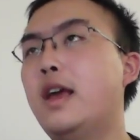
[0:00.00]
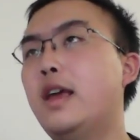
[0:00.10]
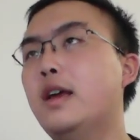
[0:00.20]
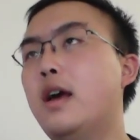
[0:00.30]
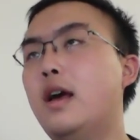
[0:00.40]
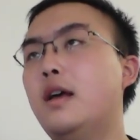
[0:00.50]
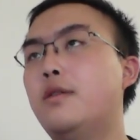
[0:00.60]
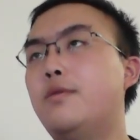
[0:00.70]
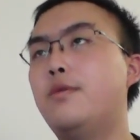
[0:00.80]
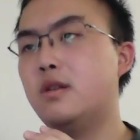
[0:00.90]
in
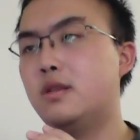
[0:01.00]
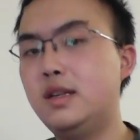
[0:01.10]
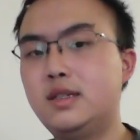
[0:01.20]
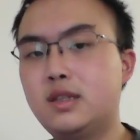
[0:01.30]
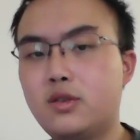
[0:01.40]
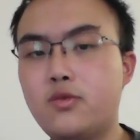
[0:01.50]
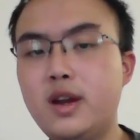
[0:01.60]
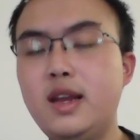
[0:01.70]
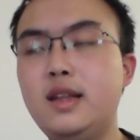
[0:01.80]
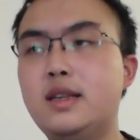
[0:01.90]
a
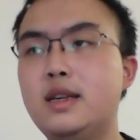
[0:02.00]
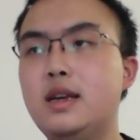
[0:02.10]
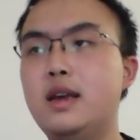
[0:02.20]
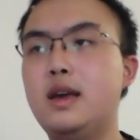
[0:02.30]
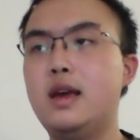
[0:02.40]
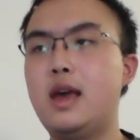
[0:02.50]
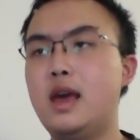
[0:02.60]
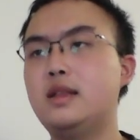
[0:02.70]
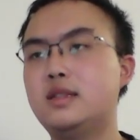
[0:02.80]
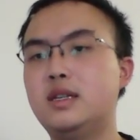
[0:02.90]
discrete
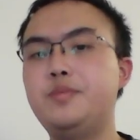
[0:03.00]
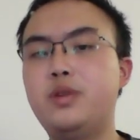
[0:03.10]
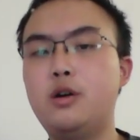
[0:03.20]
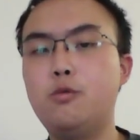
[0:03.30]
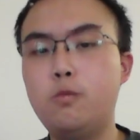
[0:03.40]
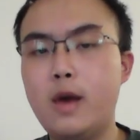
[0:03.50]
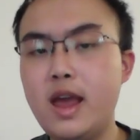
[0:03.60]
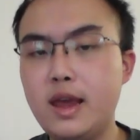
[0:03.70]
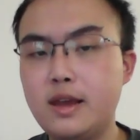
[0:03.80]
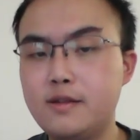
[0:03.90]
and simple
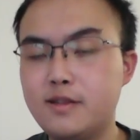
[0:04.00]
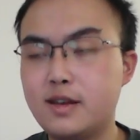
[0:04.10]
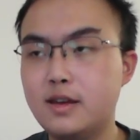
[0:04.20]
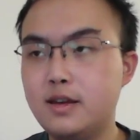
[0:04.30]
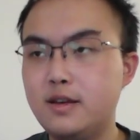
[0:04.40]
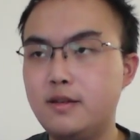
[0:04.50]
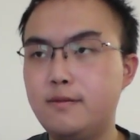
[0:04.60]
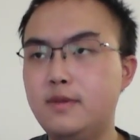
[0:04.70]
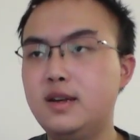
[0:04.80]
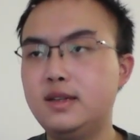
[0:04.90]
way
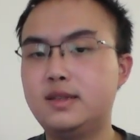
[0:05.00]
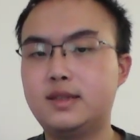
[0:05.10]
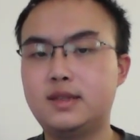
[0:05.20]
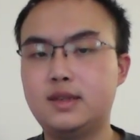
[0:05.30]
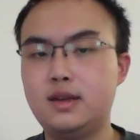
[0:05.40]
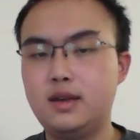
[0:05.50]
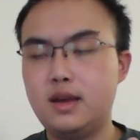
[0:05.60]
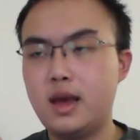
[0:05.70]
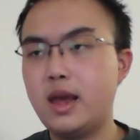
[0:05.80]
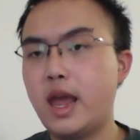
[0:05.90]
with
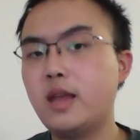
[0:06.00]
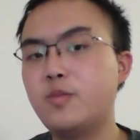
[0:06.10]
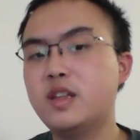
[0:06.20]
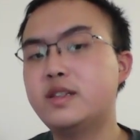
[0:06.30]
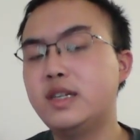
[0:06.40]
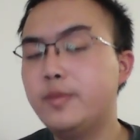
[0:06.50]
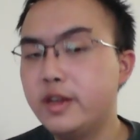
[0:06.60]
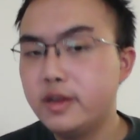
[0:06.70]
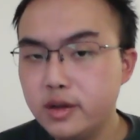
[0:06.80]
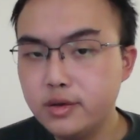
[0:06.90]
an 8-bit
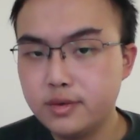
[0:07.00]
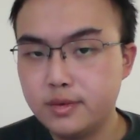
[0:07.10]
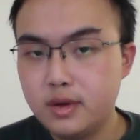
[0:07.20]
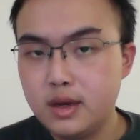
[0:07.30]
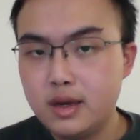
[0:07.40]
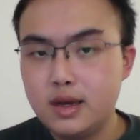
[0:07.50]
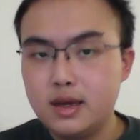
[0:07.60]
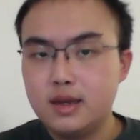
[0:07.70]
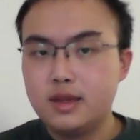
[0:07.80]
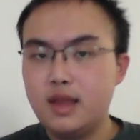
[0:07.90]
CPU.
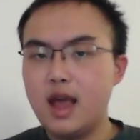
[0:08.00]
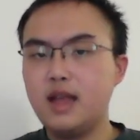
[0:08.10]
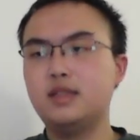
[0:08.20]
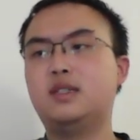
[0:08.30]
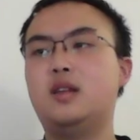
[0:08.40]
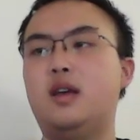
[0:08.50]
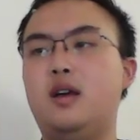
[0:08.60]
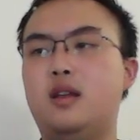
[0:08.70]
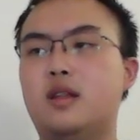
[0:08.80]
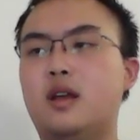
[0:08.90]
That's
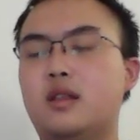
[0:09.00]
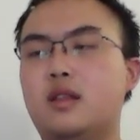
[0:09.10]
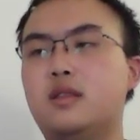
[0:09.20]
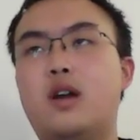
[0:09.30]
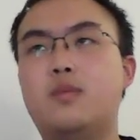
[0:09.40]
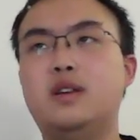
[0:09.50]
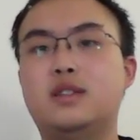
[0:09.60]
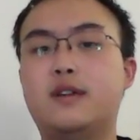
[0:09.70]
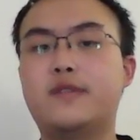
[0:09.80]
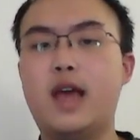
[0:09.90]
the promise
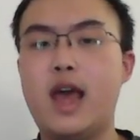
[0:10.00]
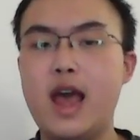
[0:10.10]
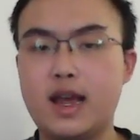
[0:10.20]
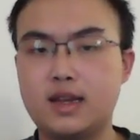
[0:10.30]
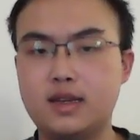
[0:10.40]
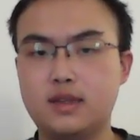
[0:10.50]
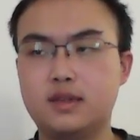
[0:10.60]
of the hack.